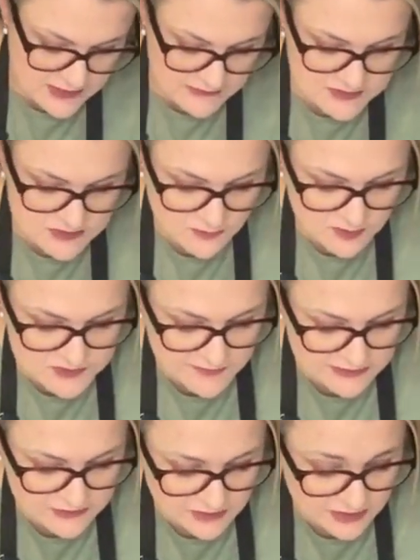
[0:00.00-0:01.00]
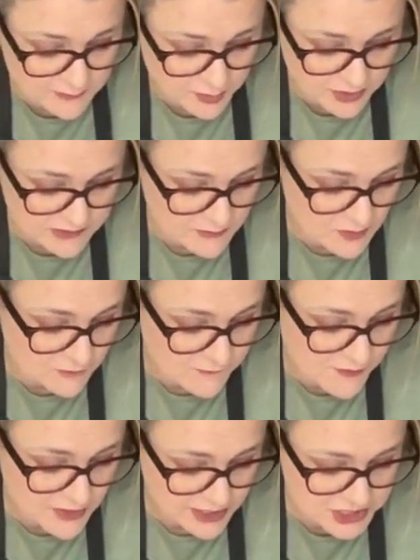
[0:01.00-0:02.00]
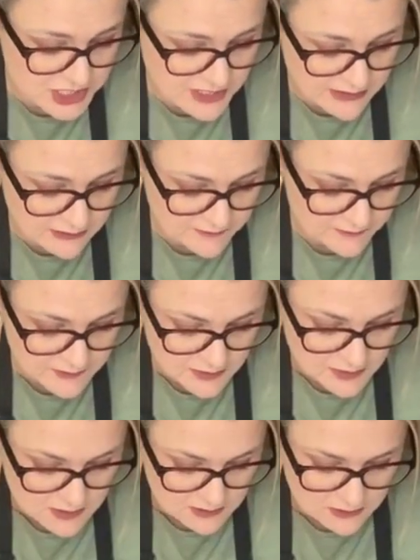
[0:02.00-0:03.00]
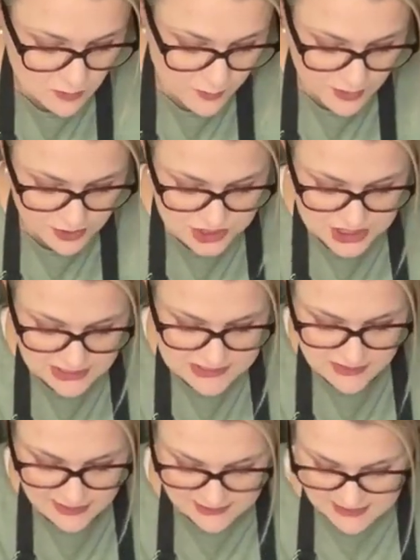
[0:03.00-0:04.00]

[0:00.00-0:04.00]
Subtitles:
you can have so much fun, like putting them on furniture, little projects